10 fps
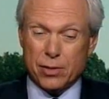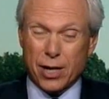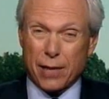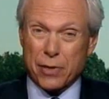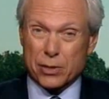you
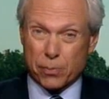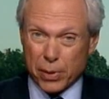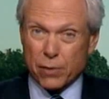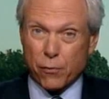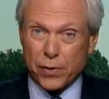know, I think the
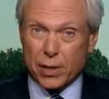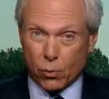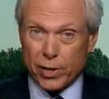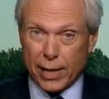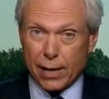big fear
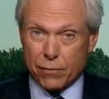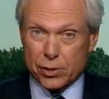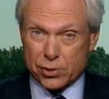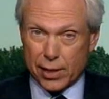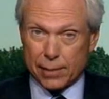we have
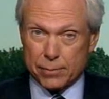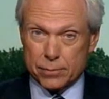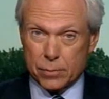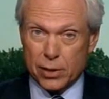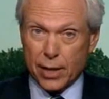this time,
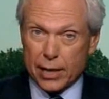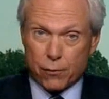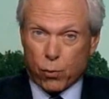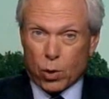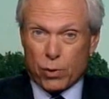in
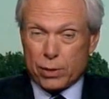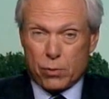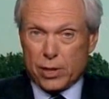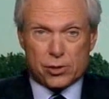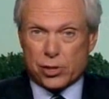'94
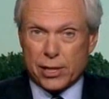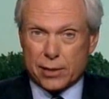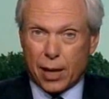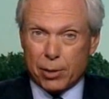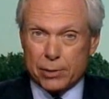we didn't see
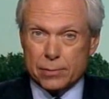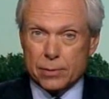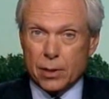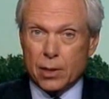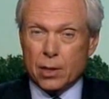it coming.
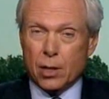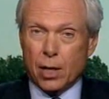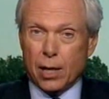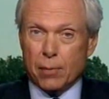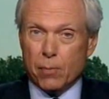
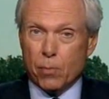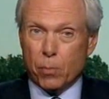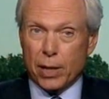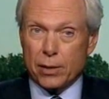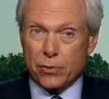
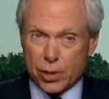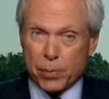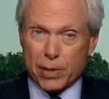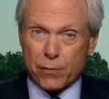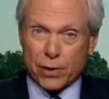But the
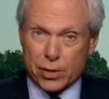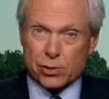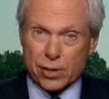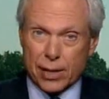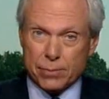big fear
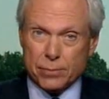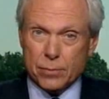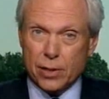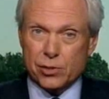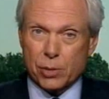this time
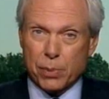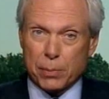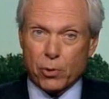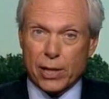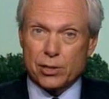is that
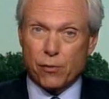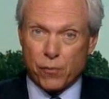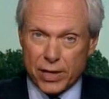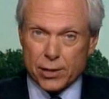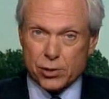people get
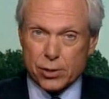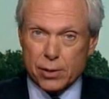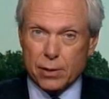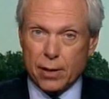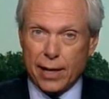defeatist
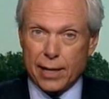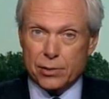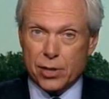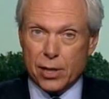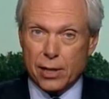
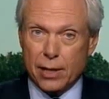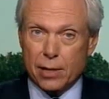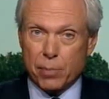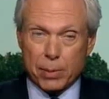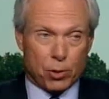
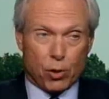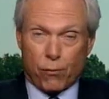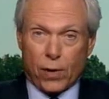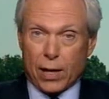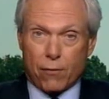and people don't
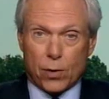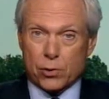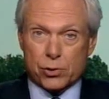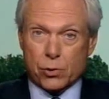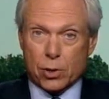follow
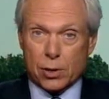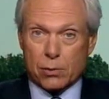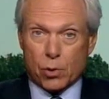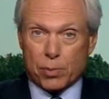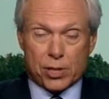folks who
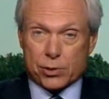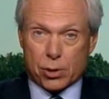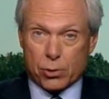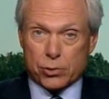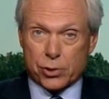are
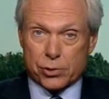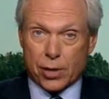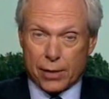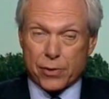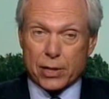potential losers.
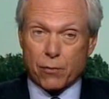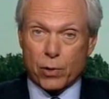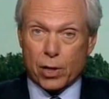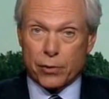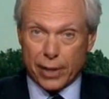I think if
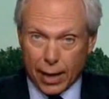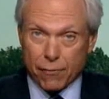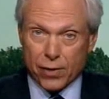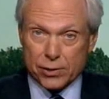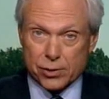we're on the
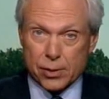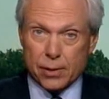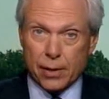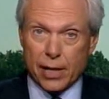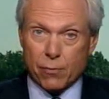offense
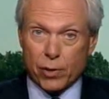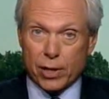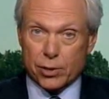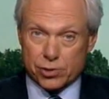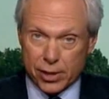and if we
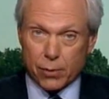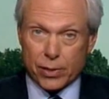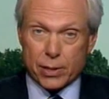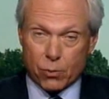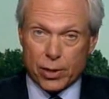understand
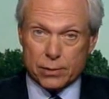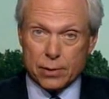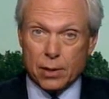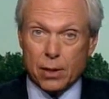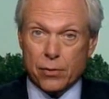we can win,
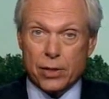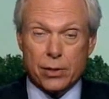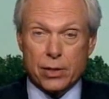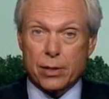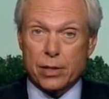
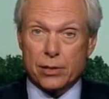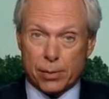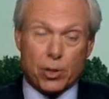then